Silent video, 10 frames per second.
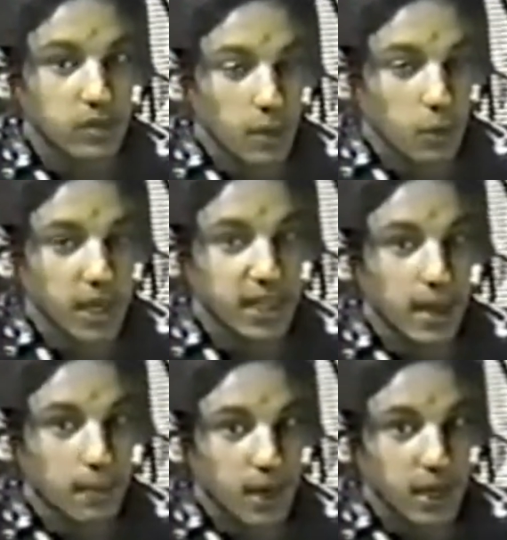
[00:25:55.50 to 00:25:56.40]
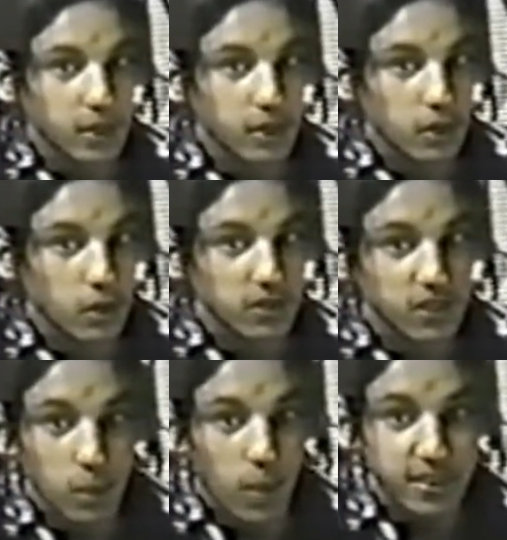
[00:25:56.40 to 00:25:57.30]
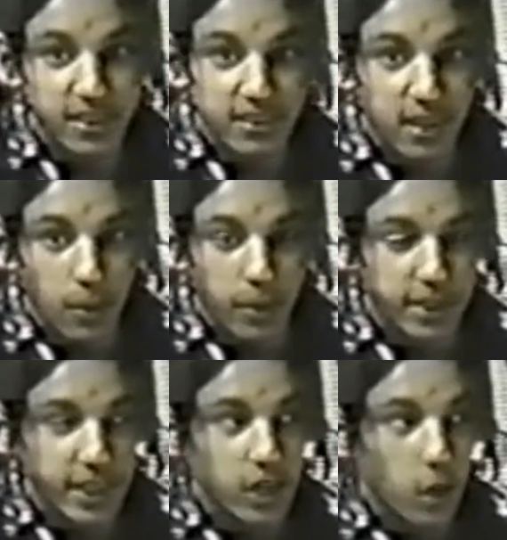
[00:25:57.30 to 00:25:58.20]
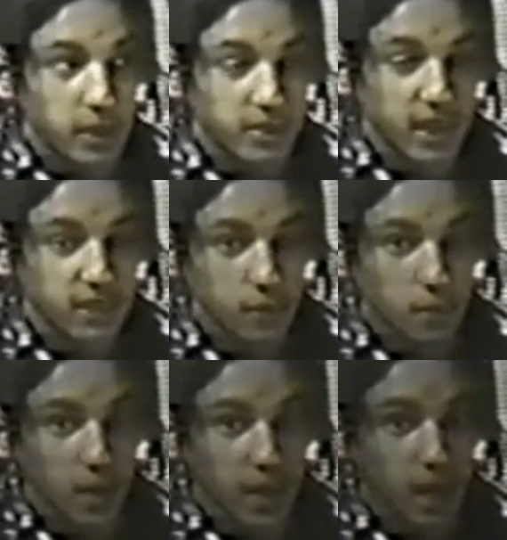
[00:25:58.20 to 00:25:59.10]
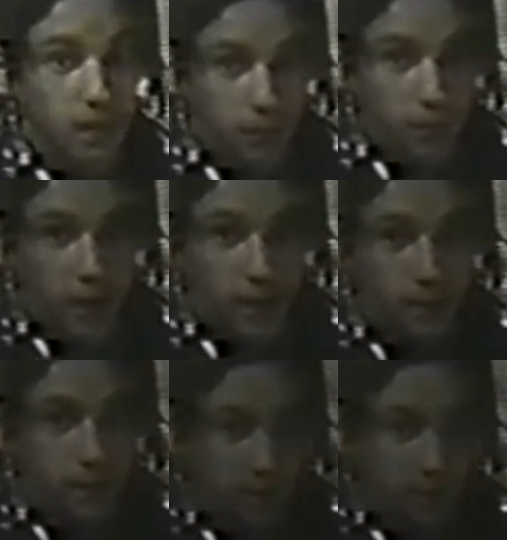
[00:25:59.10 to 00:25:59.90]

they will get that money. Or else otherwise it's not worth it. And always ask for money up front.